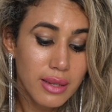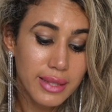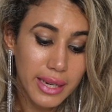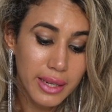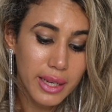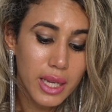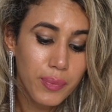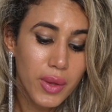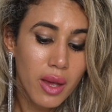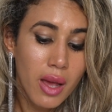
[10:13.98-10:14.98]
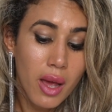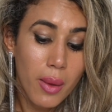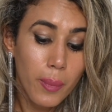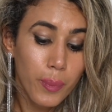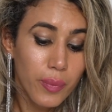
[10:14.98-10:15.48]
Secondly,
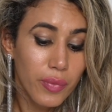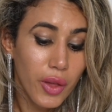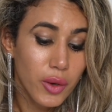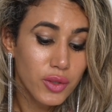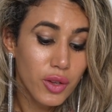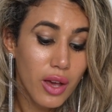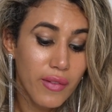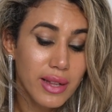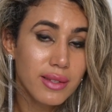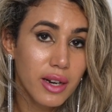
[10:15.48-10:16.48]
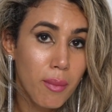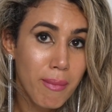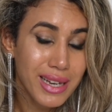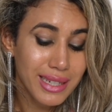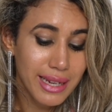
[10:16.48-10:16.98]
those events that are
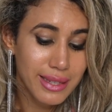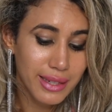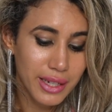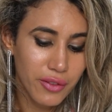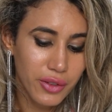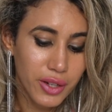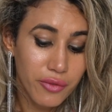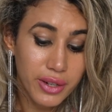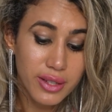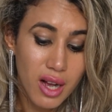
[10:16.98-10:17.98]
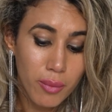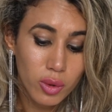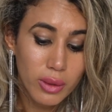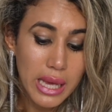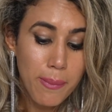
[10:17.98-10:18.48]
medically significant, for
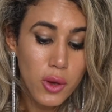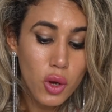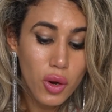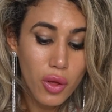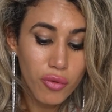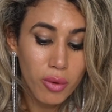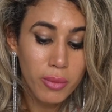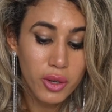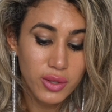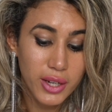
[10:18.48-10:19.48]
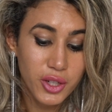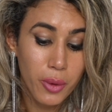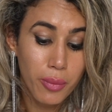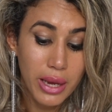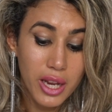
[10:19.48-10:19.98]
example,
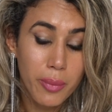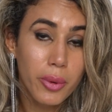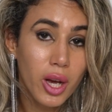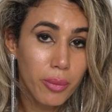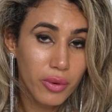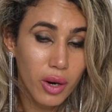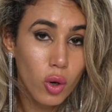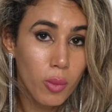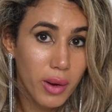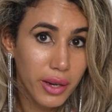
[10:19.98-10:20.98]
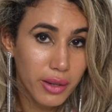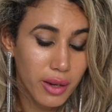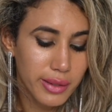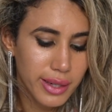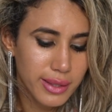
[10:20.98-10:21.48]
immunothrombocytopenia purpura or
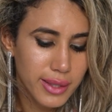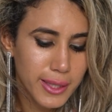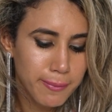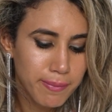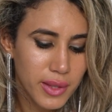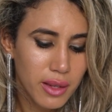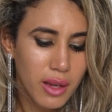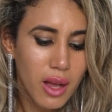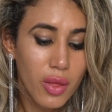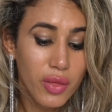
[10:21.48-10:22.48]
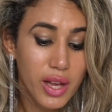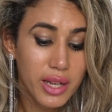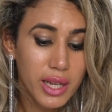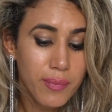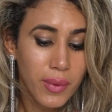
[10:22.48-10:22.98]
myocarditis.
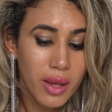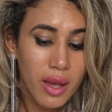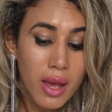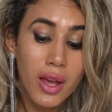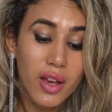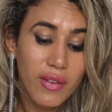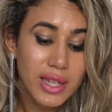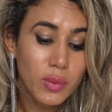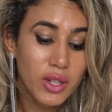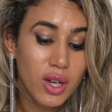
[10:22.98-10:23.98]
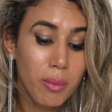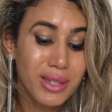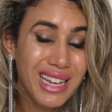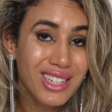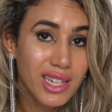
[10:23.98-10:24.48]
Thirdly, events which are
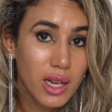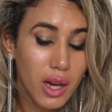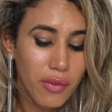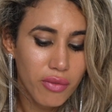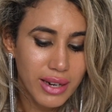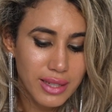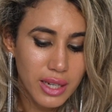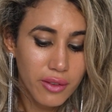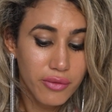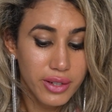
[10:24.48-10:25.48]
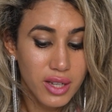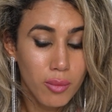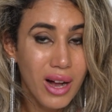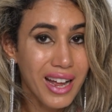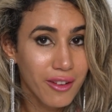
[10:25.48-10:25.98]
potentially life-threatening, for
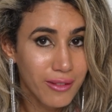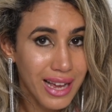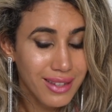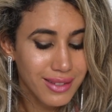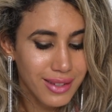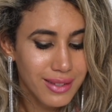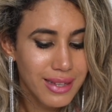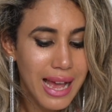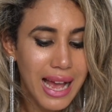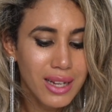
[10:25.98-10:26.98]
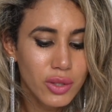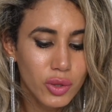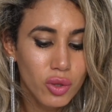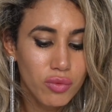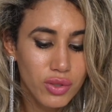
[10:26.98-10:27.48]
example, anaphylaxis, and
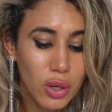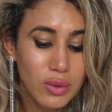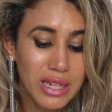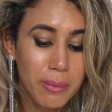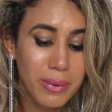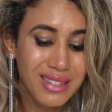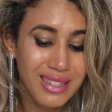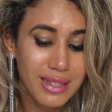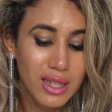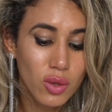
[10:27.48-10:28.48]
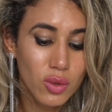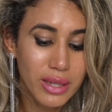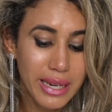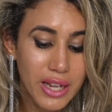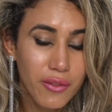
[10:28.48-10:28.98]
or result in a persistent or
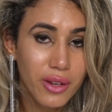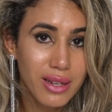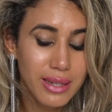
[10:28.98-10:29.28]
significant